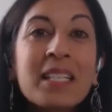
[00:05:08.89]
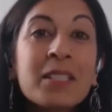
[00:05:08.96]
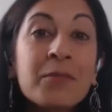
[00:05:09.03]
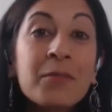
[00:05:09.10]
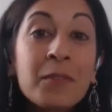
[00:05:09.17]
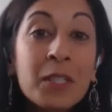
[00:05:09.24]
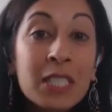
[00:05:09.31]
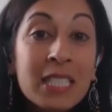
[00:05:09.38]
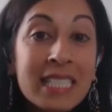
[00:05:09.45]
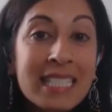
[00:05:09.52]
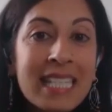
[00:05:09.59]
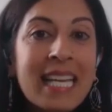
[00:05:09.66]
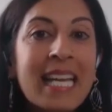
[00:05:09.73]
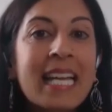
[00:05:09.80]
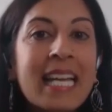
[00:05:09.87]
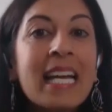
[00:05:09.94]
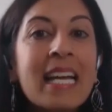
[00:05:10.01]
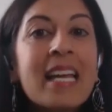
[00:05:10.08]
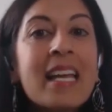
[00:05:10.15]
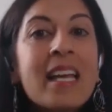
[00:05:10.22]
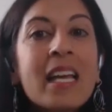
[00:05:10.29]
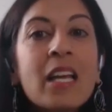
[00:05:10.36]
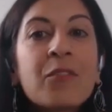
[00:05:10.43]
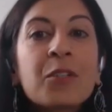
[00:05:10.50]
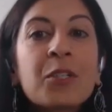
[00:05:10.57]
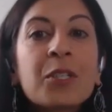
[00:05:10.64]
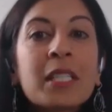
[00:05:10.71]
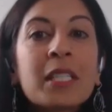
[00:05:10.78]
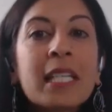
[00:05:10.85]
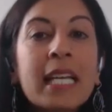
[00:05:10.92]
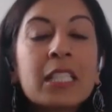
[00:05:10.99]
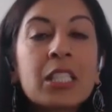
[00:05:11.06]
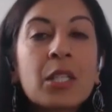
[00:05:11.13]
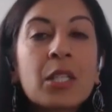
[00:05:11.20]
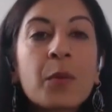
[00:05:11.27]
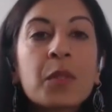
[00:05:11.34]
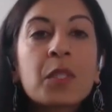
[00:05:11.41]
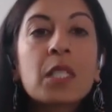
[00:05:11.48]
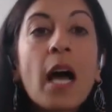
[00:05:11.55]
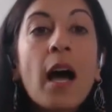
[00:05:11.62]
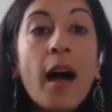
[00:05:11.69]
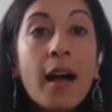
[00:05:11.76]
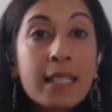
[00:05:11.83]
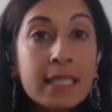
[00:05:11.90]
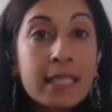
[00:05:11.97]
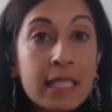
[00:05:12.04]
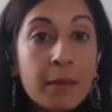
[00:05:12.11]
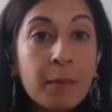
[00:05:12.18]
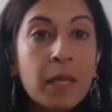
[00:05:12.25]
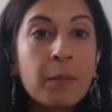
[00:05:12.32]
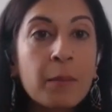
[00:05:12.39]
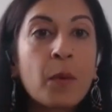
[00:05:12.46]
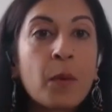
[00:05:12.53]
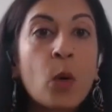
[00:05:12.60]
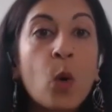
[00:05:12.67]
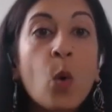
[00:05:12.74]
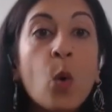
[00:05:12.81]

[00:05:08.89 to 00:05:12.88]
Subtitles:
Conversely, if you're engaging with toxic people,